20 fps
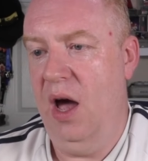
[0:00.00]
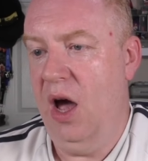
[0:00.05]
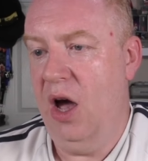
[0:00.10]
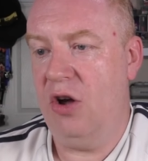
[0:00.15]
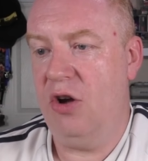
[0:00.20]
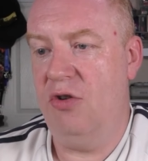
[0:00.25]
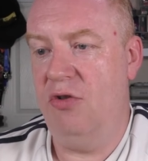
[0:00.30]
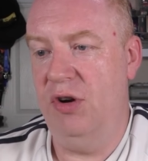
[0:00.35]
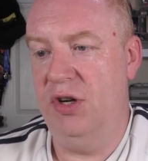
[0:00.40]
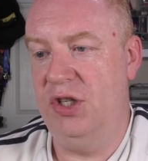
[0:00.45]

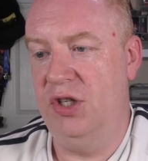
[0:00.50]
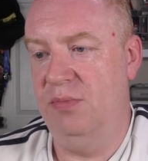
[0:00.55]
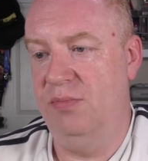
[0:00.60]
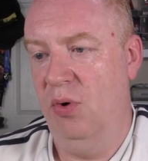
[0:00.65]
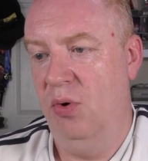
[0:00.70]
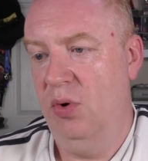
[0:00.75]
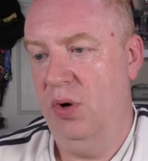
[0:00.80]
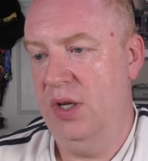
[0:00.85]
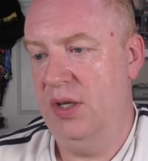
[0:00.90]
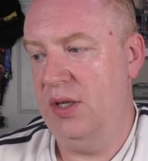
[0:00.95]
Chris has
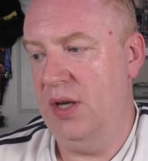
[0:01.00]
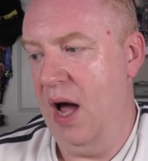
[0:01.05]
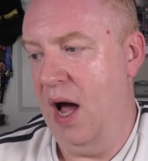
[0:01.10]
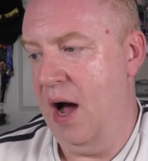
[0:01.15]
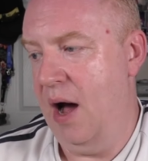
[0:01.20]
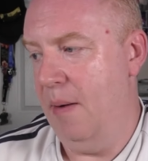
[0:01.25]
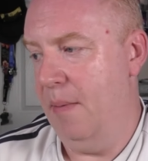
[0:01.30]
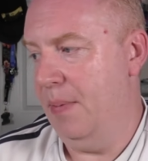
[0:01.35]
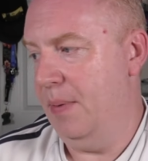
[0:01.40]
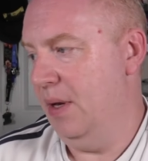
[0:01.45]
brought this
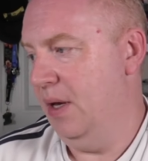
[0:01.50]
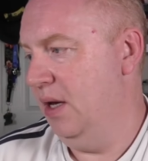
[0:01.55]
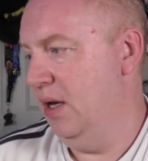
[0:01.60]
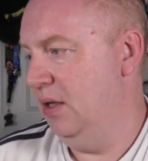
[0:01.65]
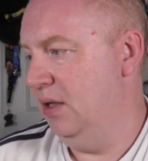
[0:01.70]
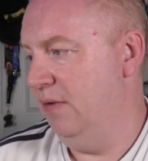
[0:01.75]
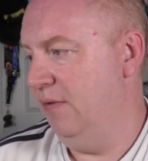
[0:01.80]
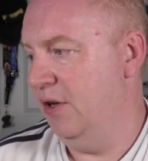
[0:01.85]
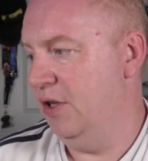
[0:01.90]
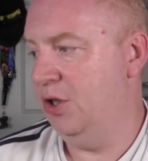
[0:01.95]
up
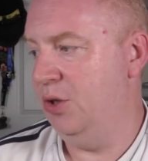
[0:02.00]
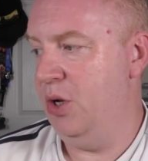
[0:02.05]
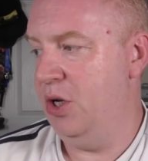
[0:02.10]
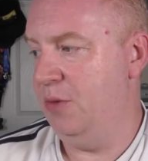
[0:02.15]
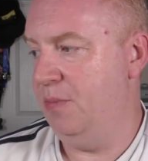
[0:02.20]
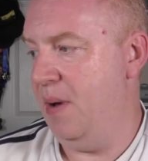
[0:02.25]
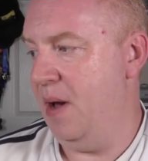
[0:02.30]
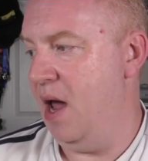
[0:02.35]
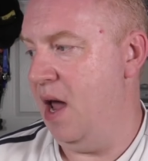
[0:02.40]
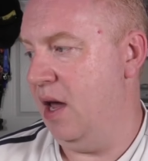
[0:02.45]
is if I
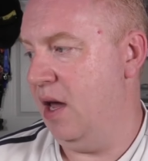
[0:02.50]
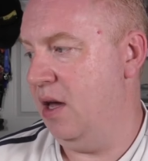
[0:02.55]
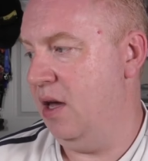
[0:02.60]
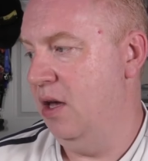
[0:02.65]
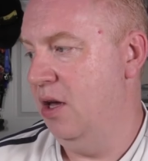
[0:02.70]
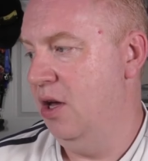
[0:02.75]
switch back